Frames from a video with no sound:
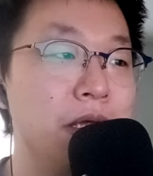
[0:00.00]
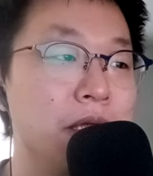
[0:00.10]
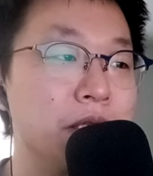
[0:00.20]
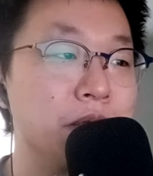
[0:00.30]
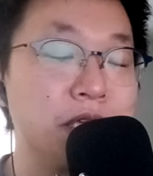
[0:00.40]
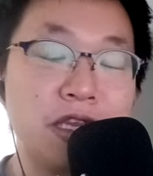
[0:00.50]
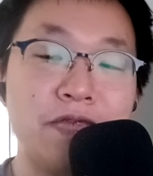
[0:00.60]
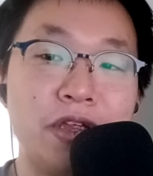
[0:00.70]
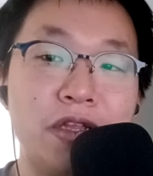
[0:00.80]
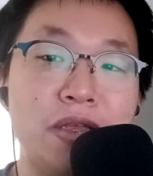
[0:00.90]
So
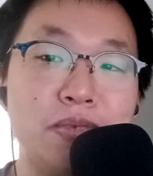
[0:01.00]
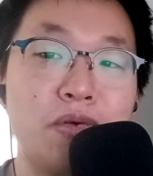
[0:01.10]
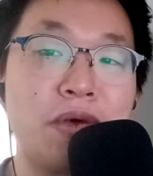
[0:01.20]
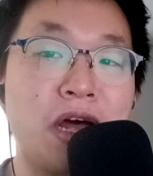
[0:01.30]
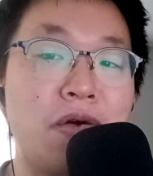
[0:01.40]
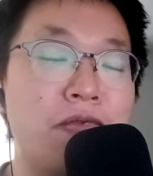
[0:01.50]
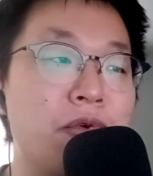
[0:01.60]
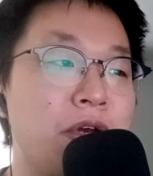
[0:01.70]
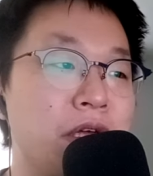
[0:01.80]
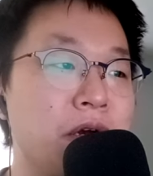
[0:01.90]
significantly more power
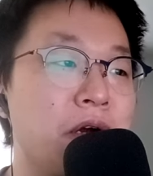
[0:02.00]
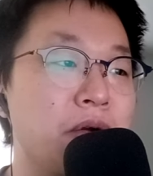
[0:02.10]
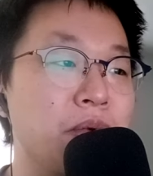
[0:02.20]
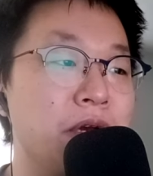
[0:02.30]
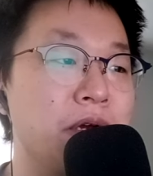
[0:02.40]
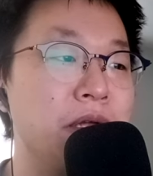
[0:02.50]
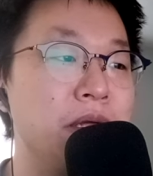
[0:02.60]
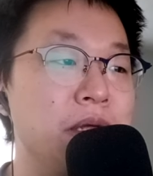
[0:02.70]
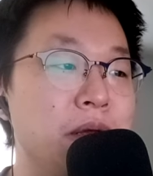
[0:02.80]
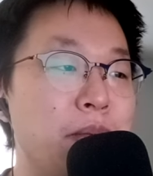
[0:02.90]
for the hardware.
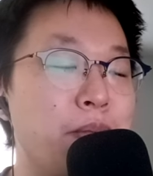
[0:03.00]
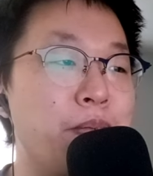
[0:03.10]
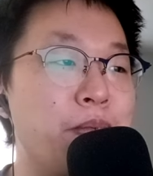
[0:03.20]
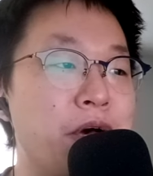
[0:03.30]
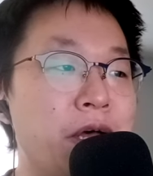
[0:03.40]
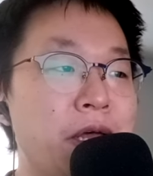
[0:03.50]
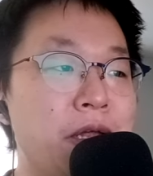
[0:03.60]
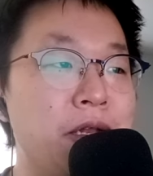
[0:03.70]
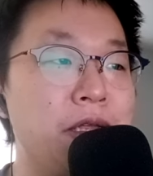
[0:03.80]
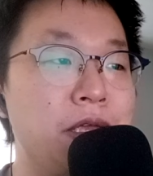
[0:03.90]

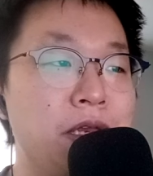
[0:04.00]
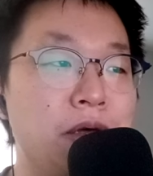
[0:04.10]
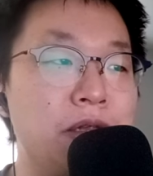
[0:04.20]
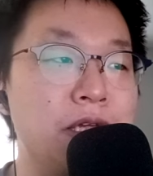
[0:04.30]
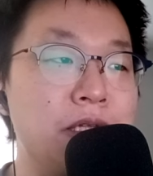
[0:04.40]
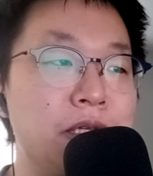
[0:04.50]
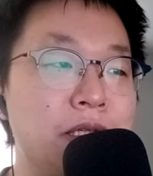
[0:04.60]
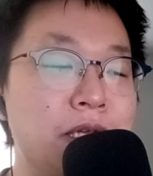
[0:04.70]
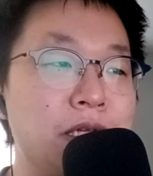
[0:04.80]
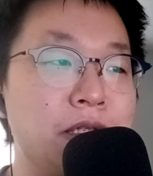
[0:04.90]
But, you know, like
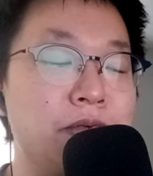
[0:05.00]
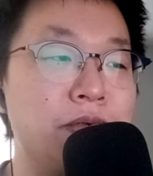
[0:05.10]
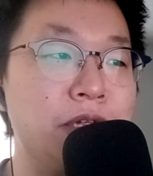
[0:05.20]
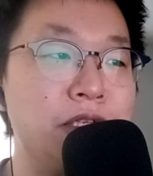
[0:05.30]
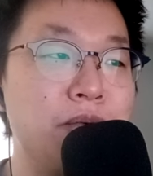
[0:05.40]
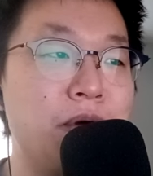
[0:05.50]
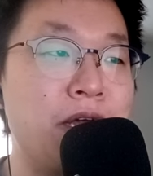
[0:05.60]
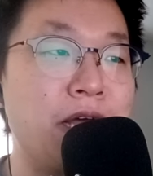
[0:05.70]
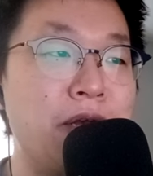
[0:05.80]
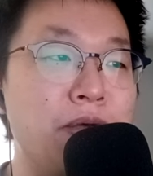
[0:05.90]
the reason
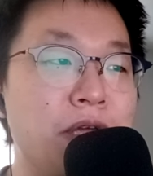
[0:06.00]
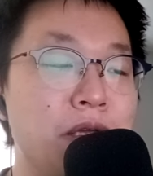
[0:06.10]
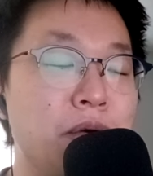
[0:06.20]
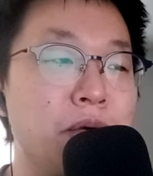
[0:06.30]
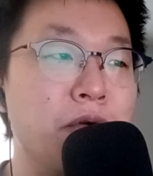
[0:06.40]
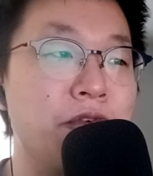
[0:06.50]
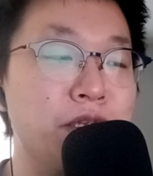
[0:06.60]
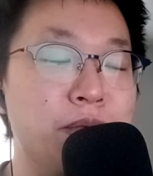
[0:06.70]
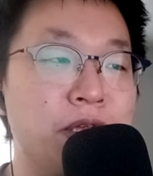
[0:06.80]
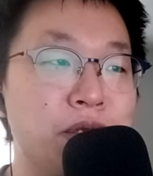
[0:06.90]
why I don't like going over
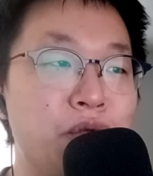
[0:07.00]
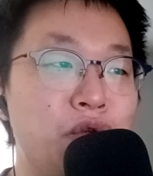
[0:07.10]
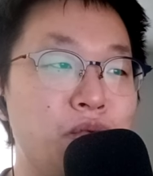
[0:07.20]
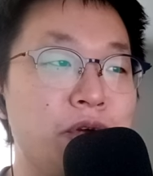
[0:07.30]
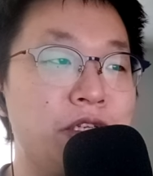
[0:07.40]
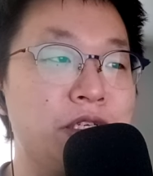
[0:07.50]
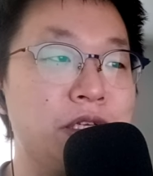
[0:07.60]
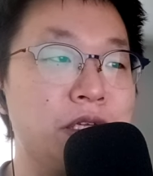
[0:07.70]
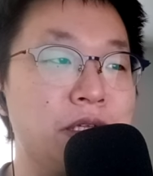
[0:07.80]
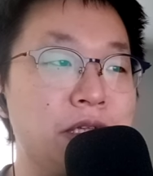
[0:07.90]
specs too much
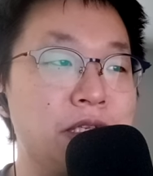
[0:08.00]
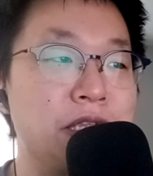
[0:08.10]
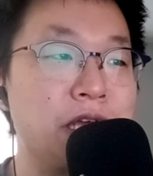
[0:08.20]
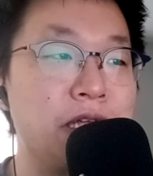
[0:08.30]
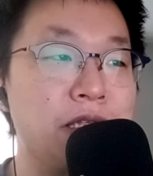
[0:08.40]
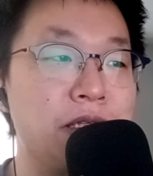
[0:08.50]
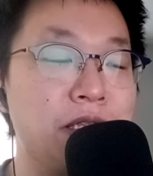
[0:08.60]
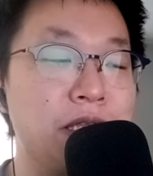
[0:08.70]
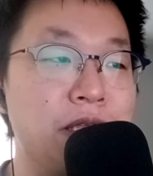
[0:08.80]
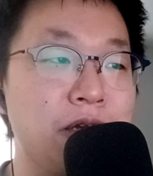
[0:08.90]
is that
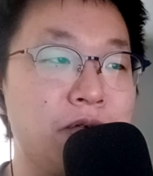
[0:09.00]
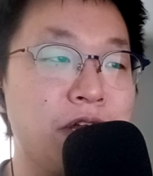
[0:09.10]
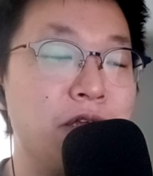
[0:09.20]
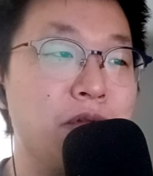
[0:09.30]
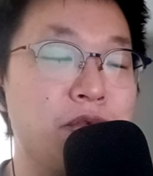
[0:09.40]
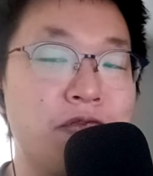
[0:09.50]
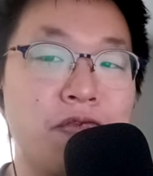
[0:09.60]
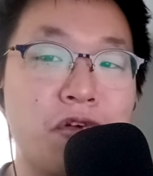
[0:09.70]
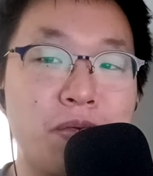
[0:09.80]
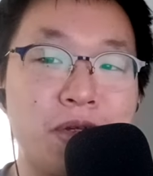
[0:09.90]
the theoretical
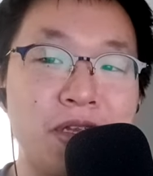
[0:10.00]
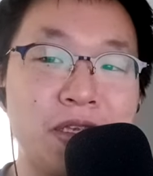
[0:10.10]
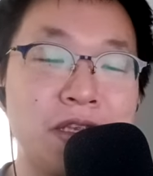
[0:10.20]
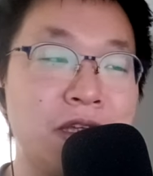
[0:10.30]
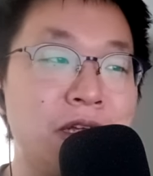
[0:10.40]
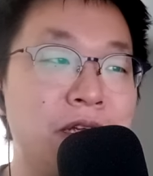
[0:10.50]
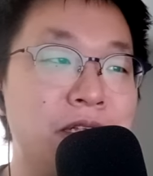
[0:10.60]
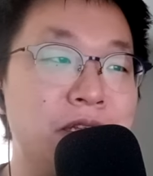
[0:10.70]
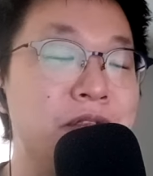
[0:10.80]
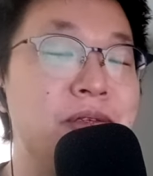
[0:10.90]
performance
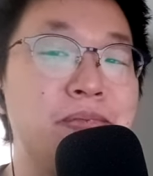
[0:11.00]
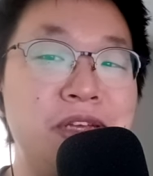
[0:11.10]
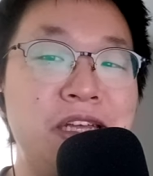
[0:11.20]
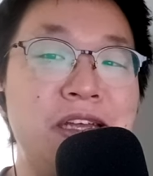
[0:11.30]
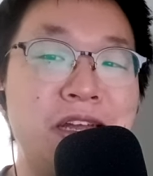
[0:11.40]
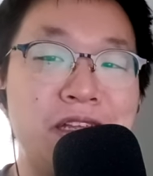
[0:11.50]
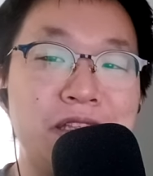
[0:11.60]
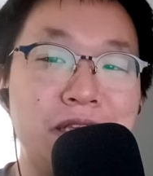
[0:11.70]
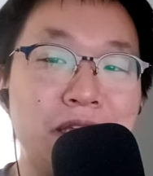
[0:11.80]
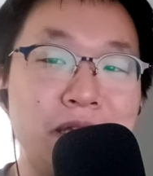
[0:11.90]
doesn't mean
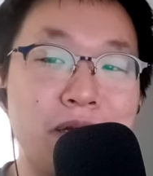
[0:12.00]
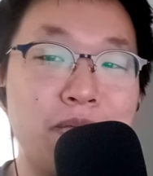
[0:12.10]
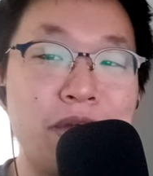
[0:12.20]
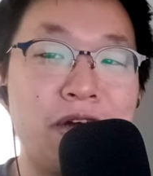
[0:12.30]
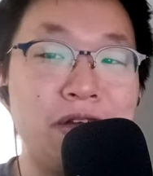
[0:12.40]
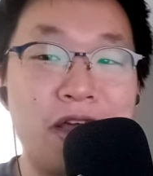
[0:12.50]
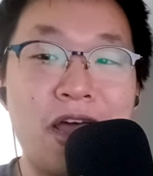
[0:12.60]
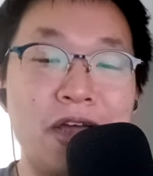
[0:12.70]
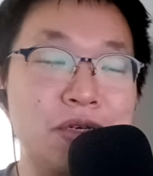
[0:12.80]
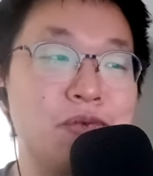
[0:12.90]
anything compared to
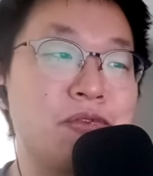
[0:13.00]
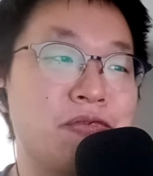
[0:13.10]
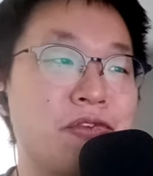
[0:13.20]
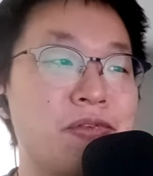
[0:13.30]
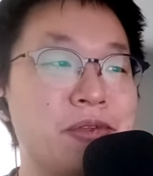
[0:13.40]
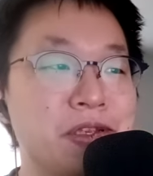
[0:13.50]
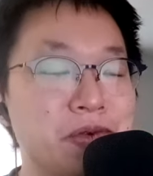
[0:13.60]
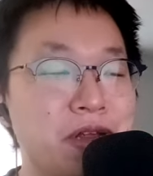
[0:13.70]
actual performance. what I